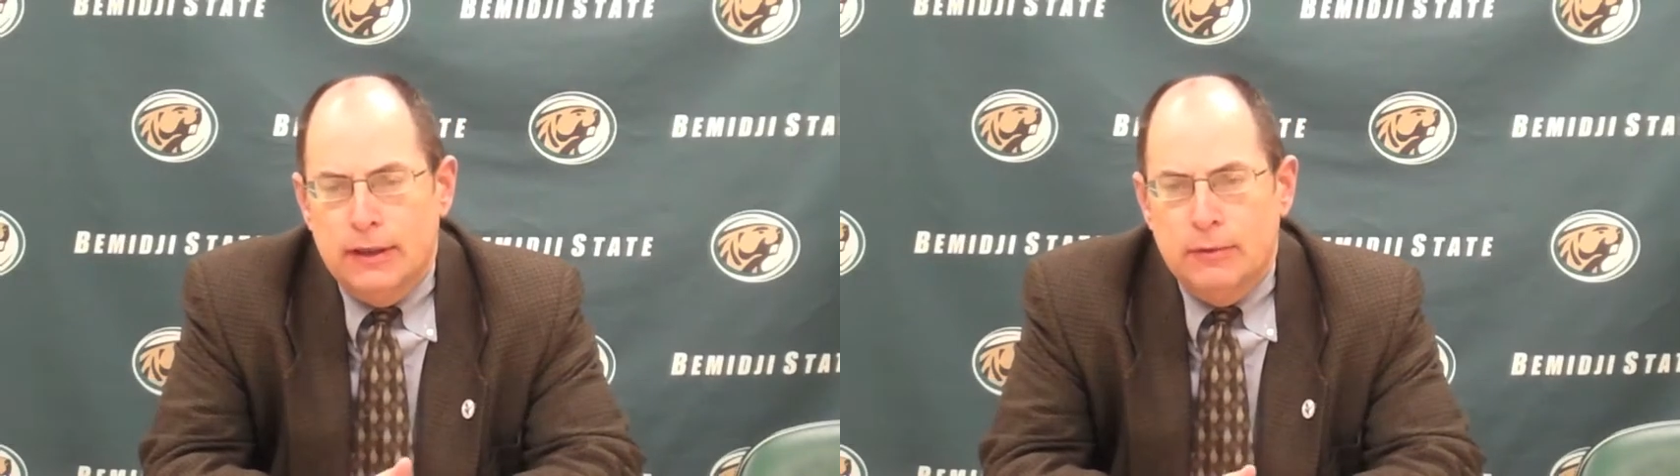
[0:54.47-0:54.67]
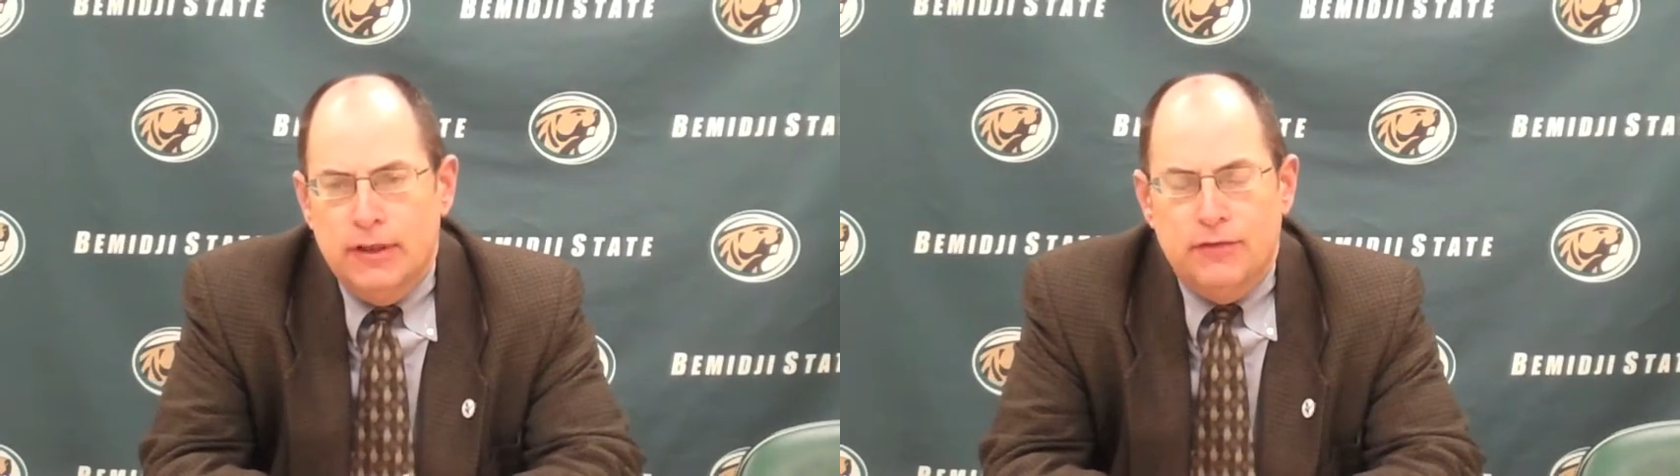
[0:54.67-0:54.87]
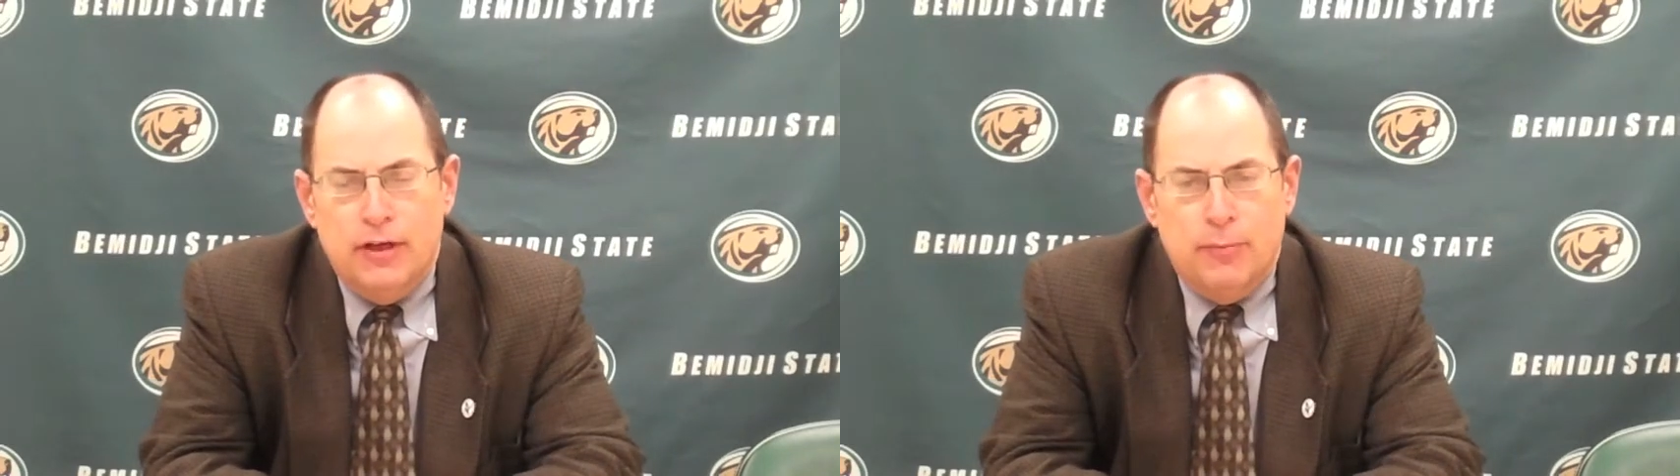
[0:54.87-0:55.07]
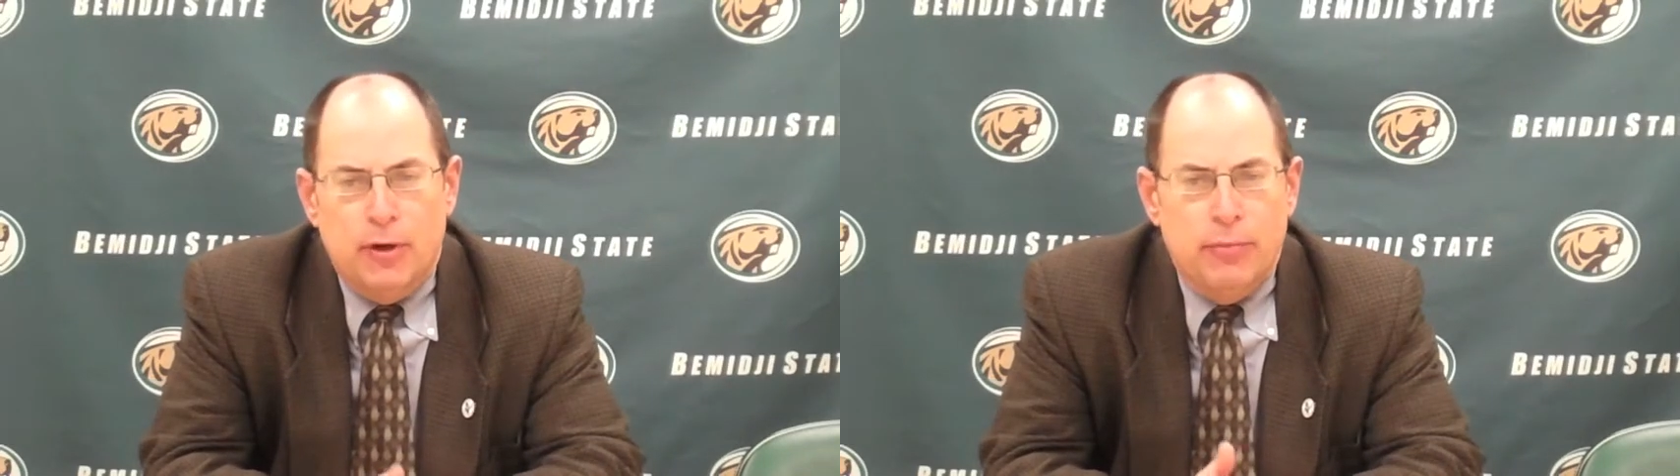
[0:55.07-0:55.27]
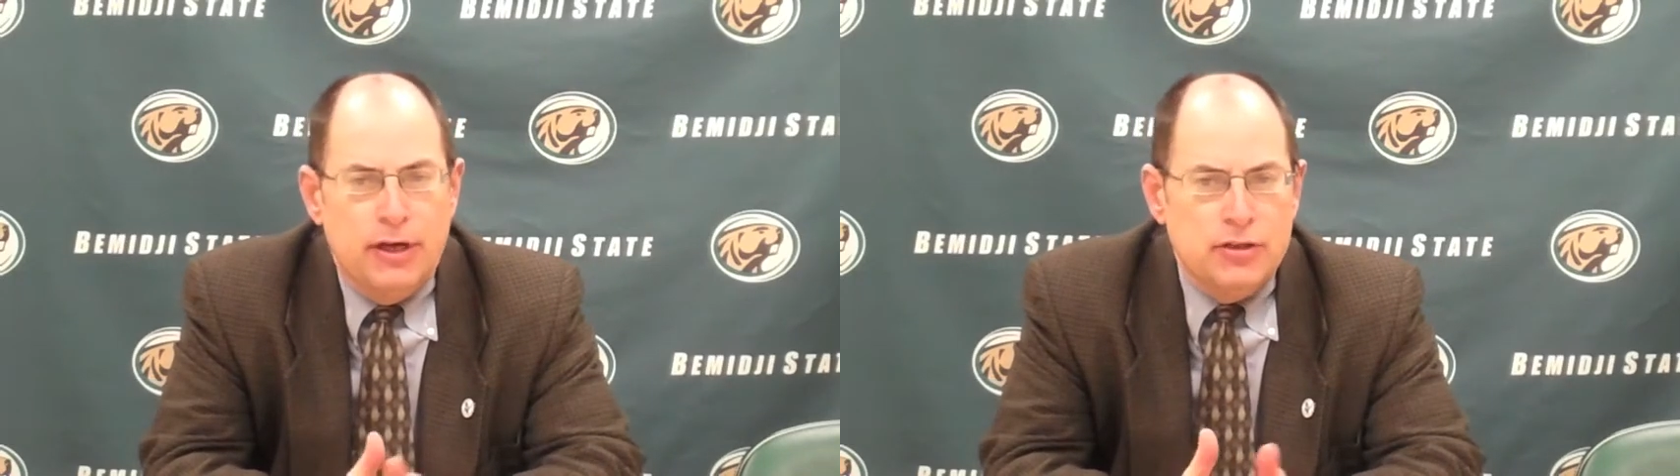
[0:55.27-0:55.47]
lifted up
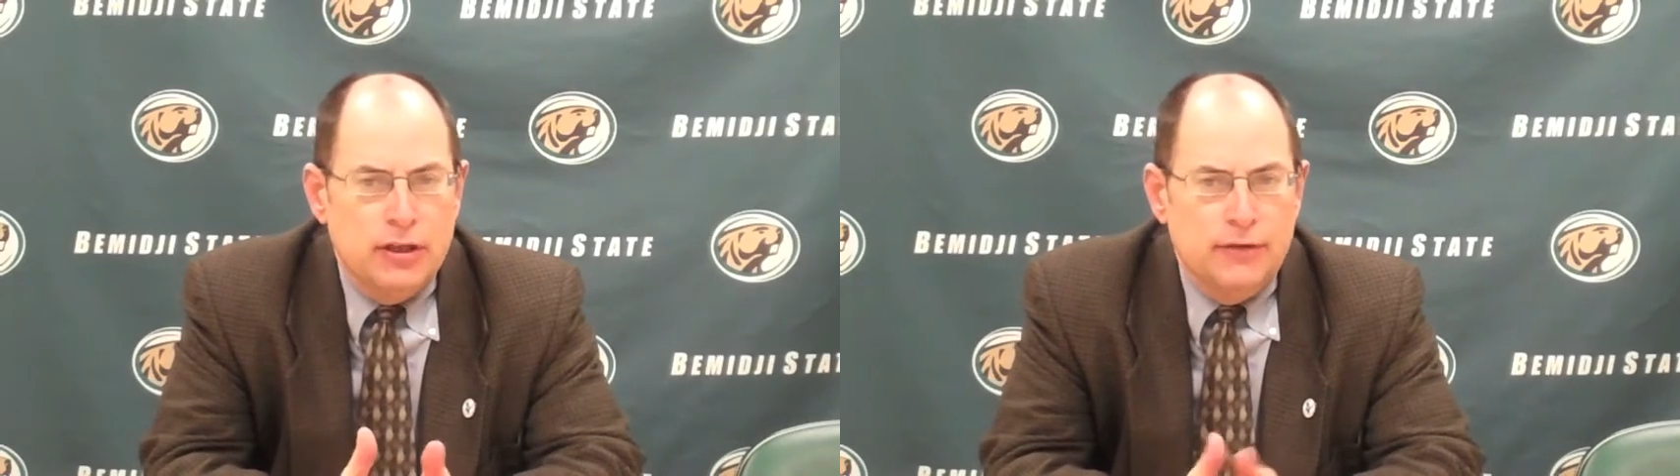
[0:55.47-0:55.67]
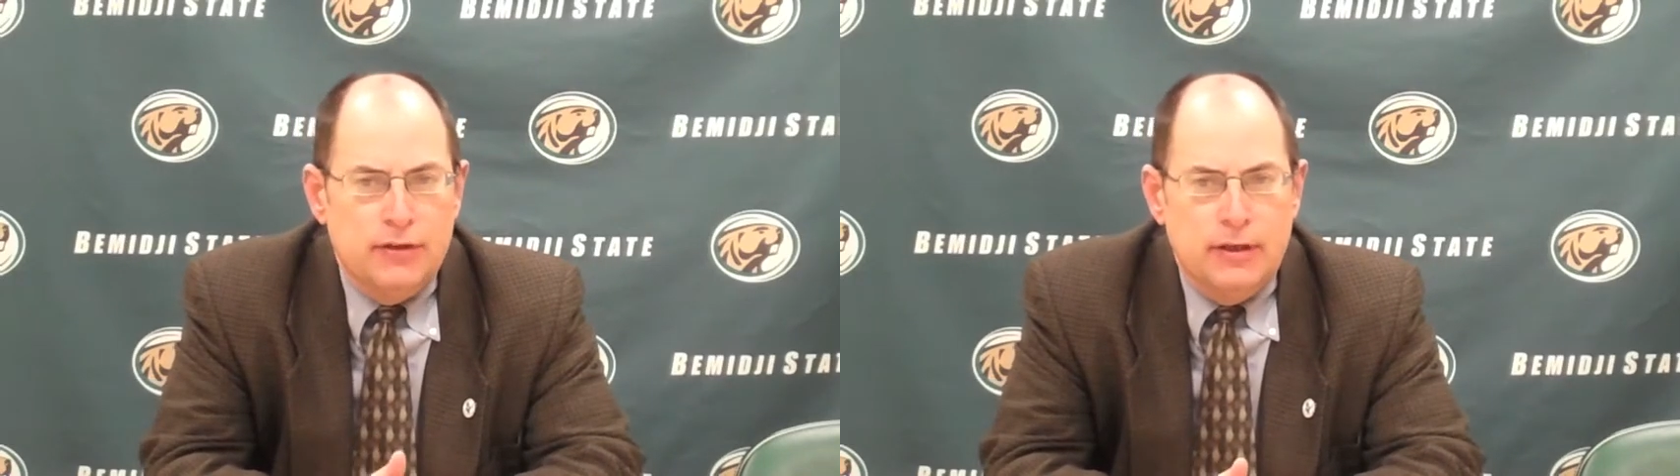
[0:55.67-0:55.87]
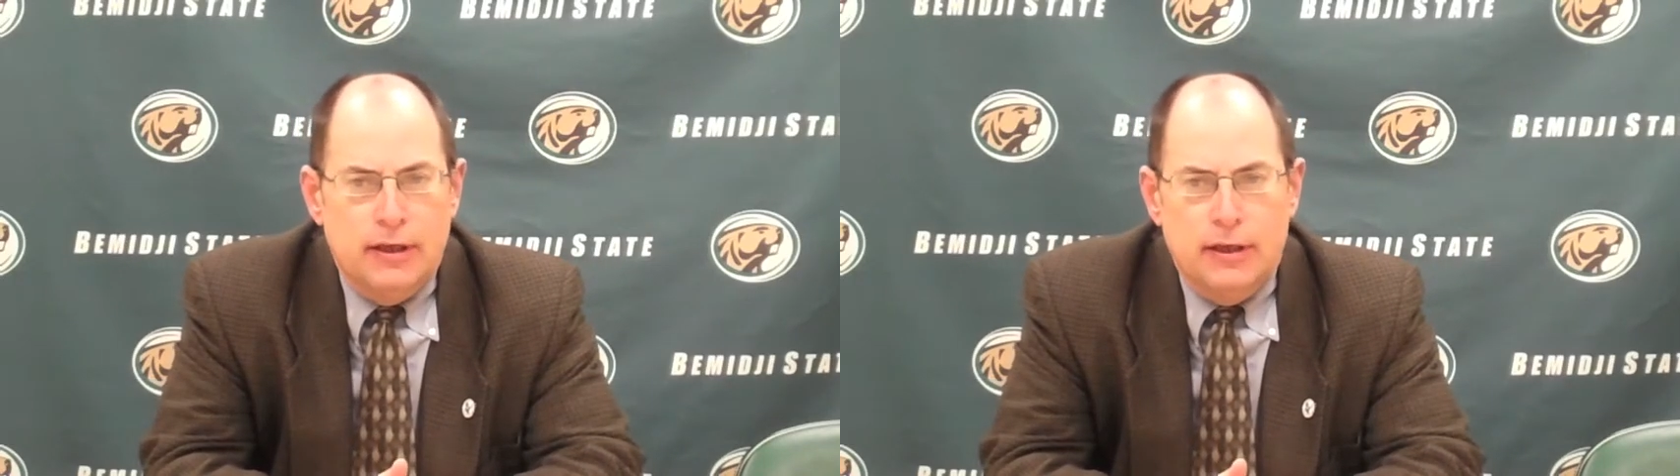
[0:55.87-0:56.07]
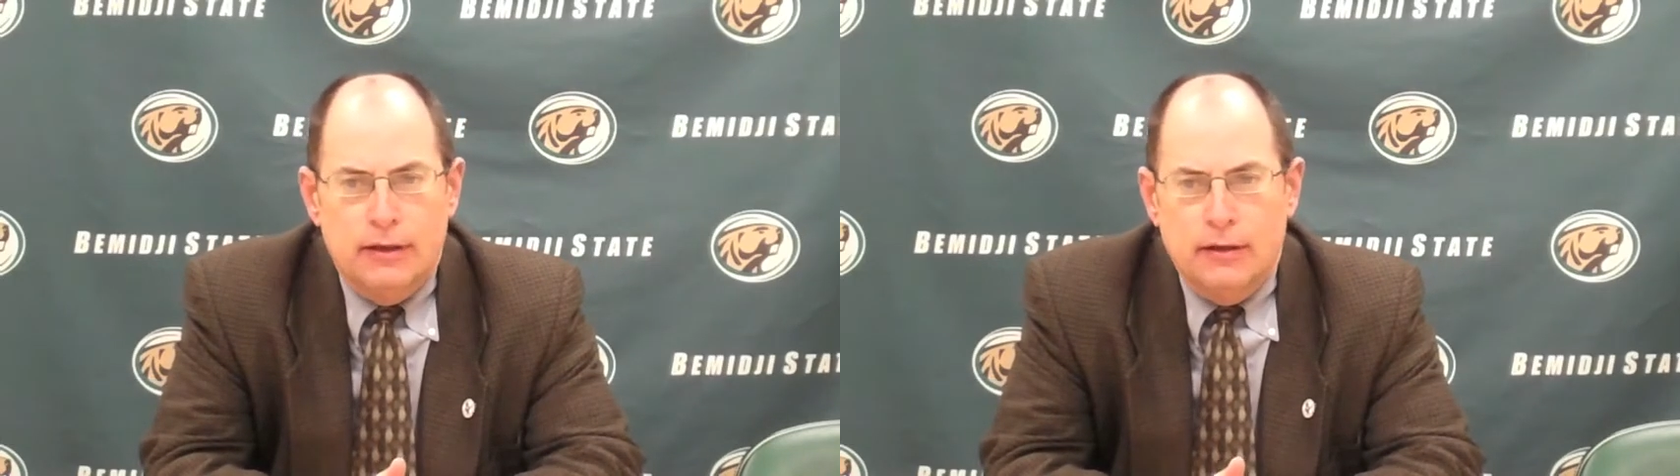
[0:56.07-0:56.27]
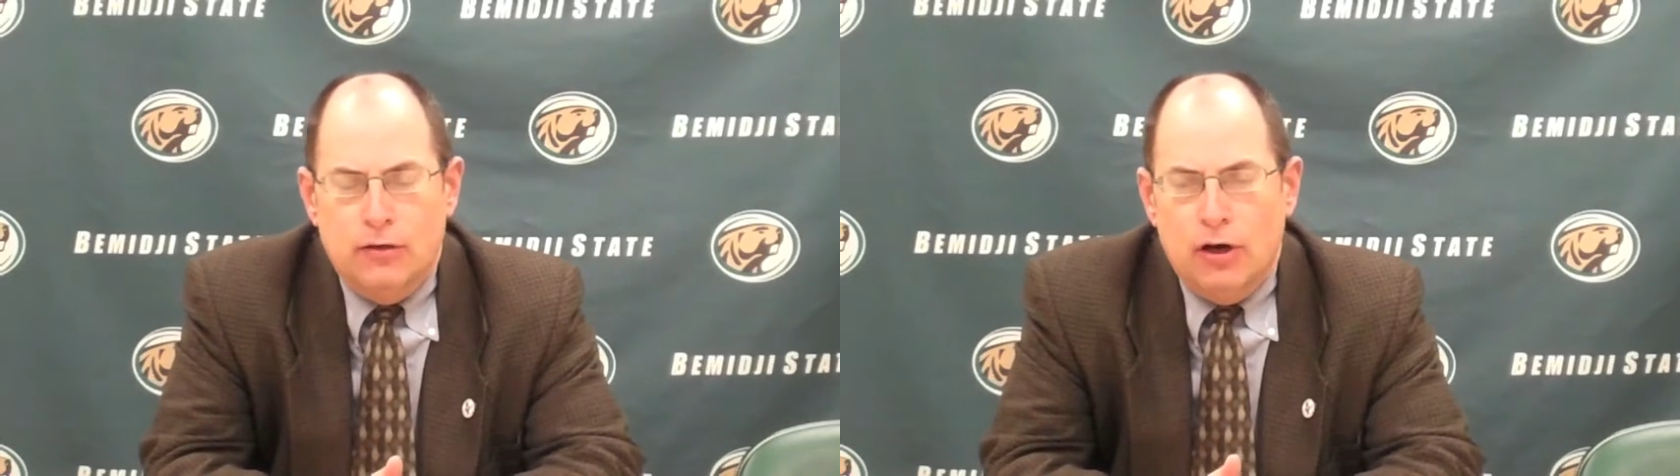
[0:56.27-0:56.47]
our bench, lifted
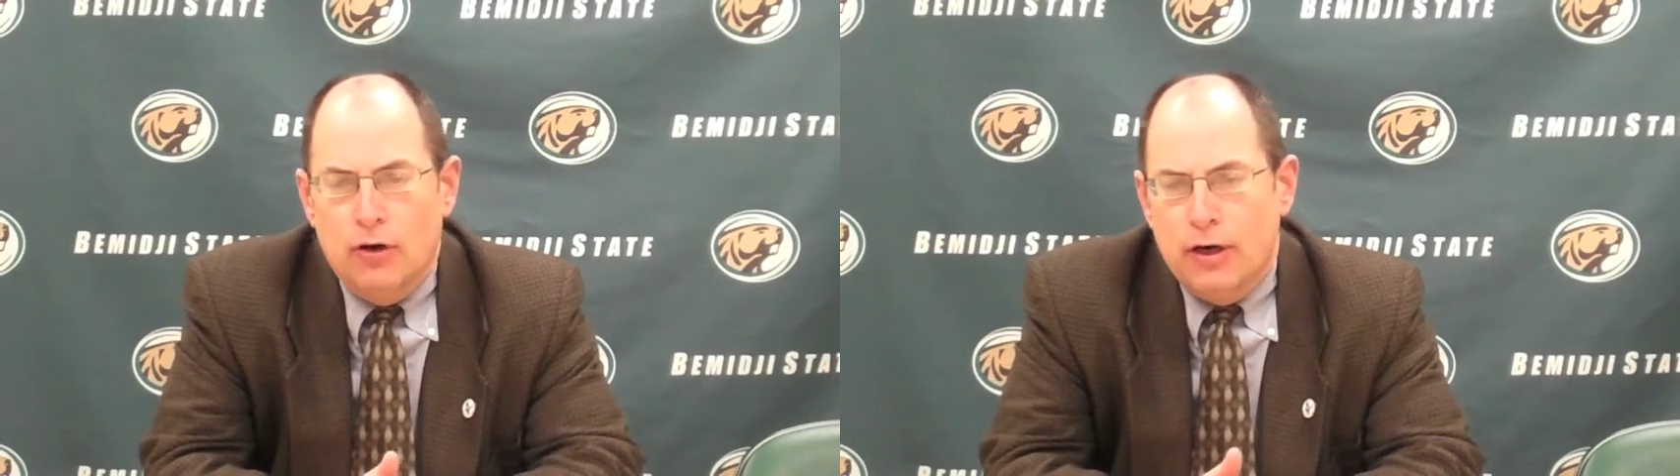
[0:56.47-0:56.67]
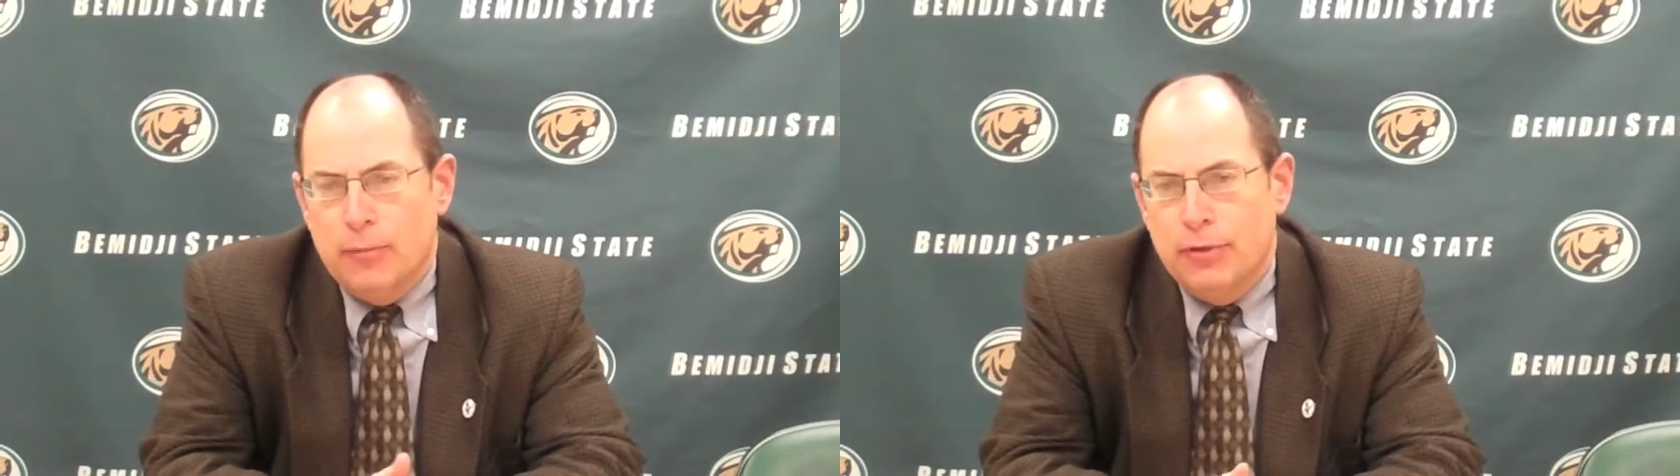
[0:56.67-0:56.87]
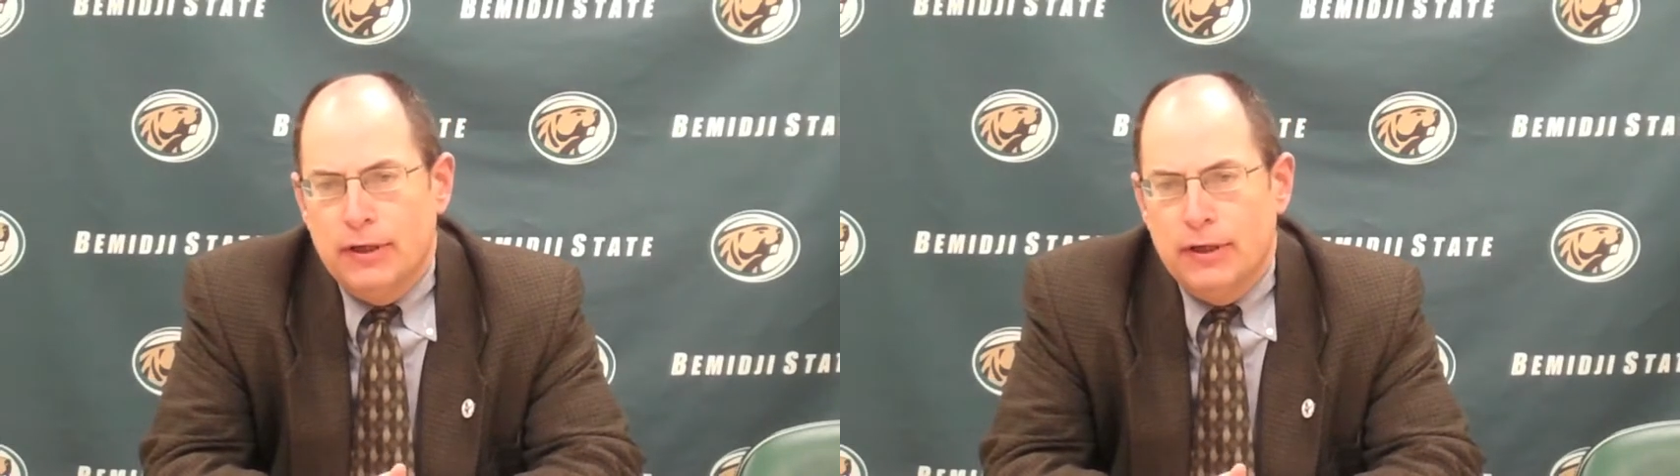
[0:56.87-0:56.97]
the crowd up,